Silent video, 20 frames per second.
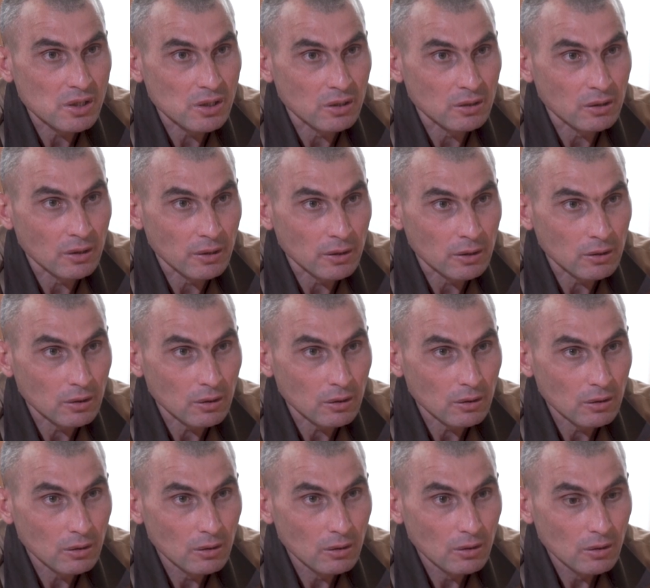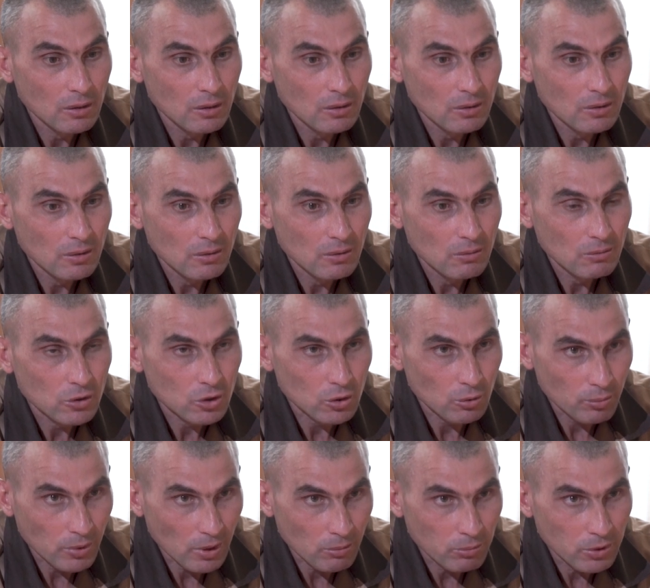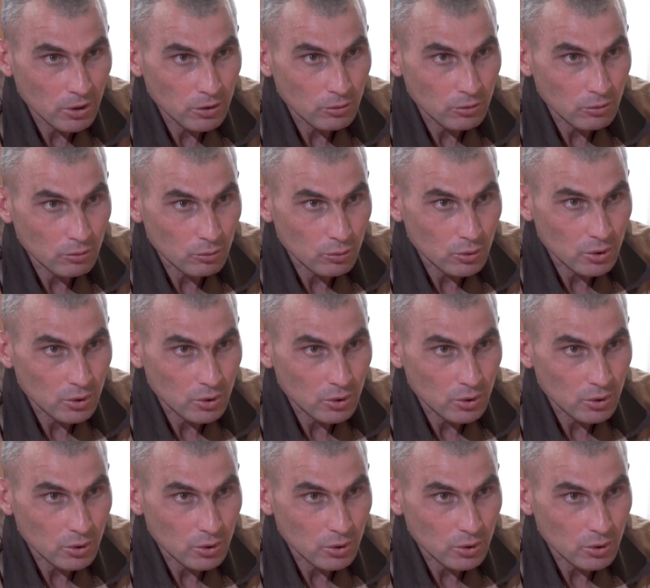were planning to bring some guy who would identify me.